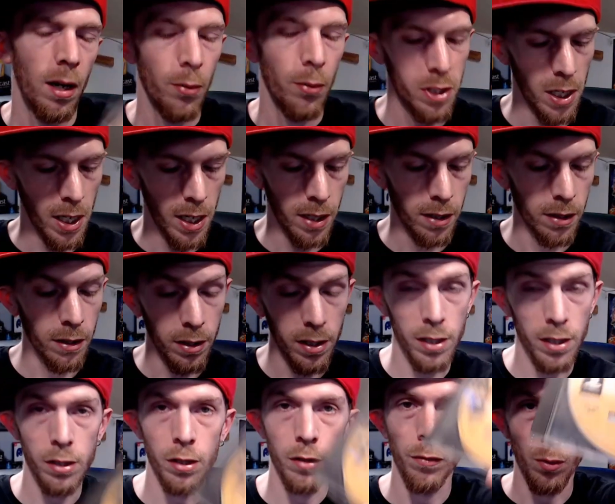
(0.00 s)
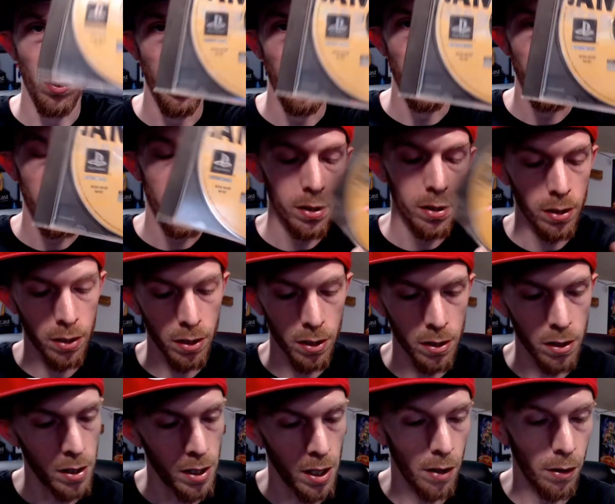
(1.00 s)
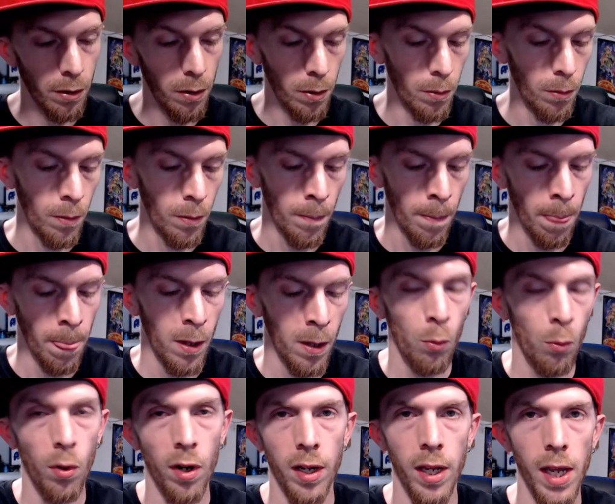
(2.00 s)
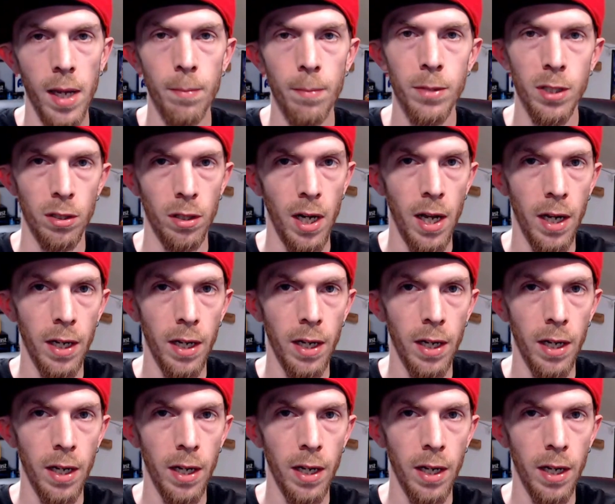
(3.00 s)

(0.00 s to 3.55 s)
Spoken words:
I wish I had the disc for it because it doesn't tell you what games are